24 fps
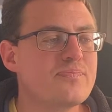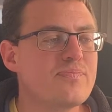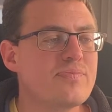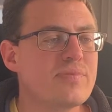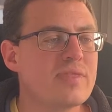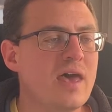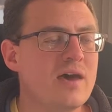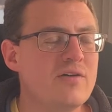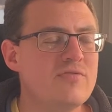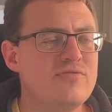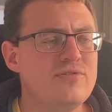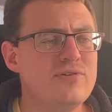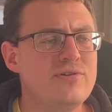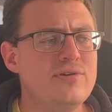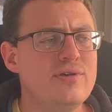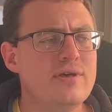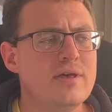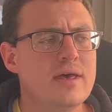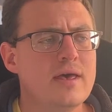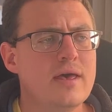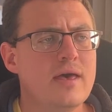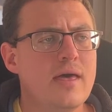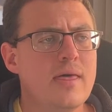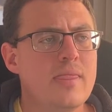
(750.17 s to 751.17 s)
I feel
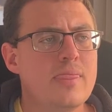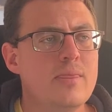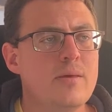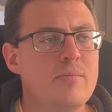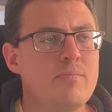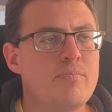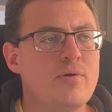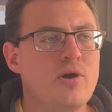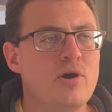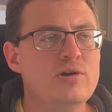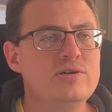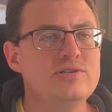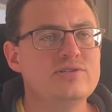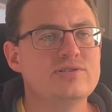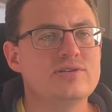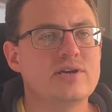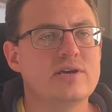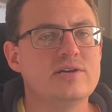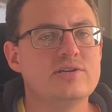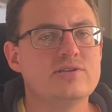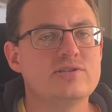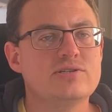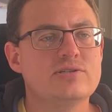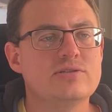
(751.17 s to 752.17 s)
the
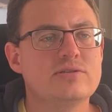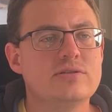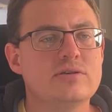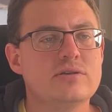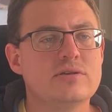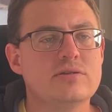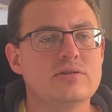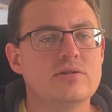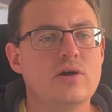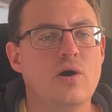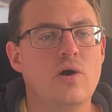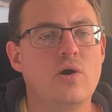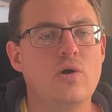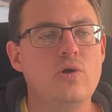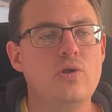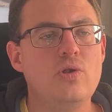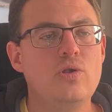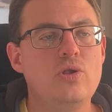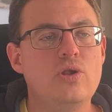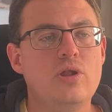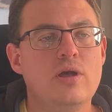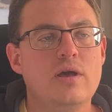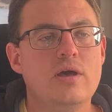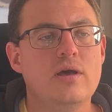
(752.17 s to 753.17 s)
process, the
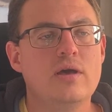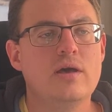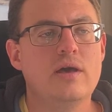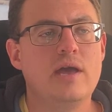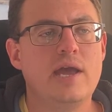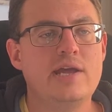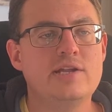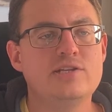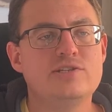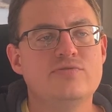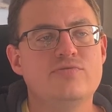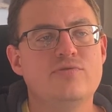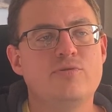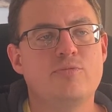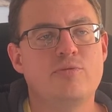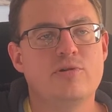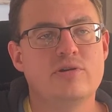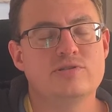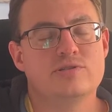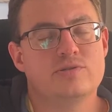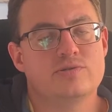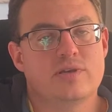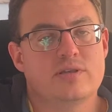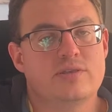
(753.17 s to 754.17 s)
whole interview
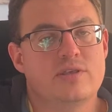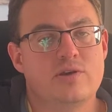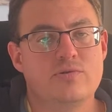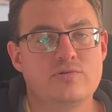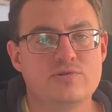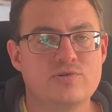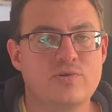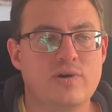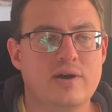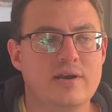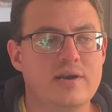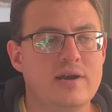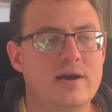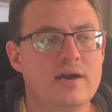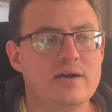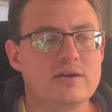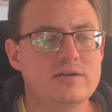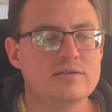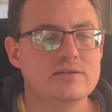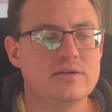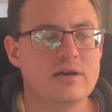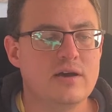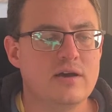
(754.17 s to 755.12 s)
process, I think was quite nice.